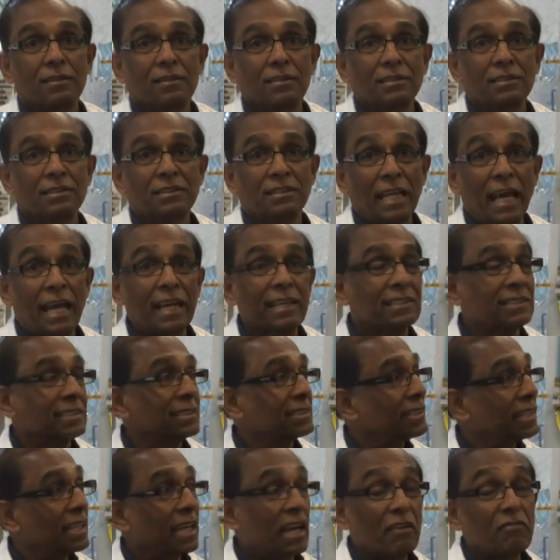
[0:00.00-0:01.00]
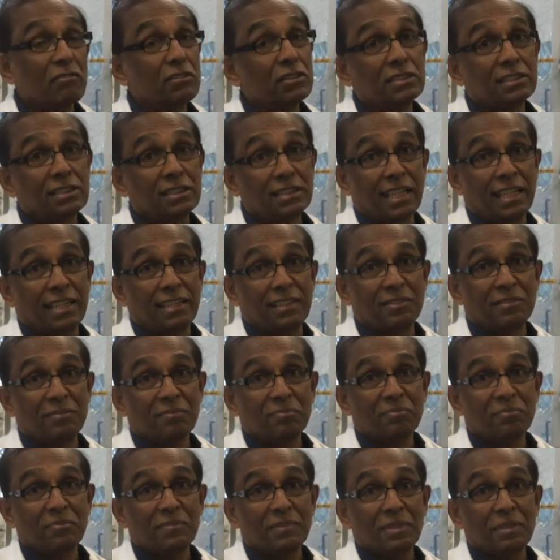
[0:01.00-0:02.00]
stacks, they haven't said.
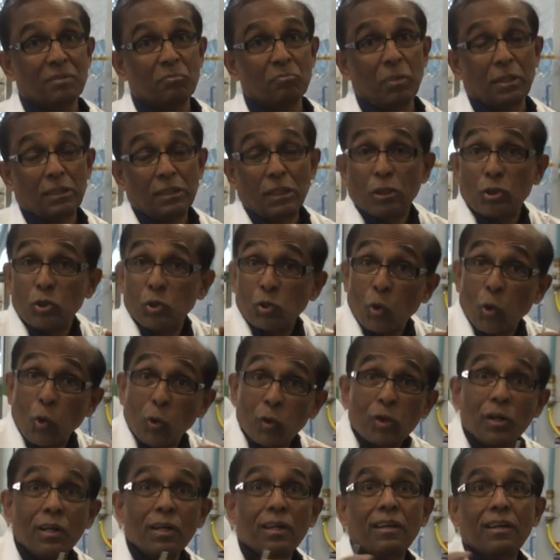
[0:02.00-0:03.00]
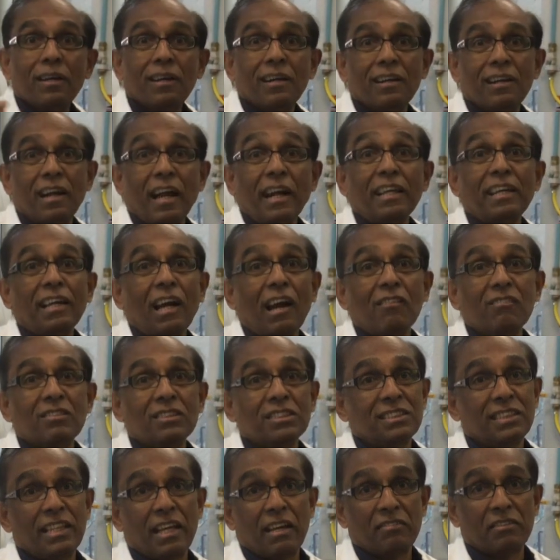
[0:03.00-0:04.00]
But the total running
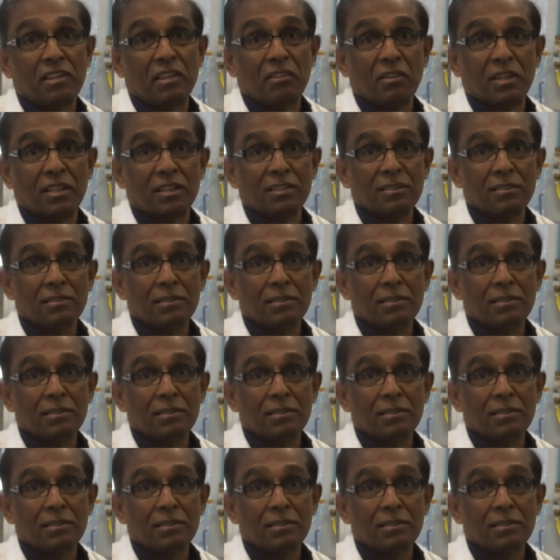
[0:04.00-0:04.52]
hours they have given.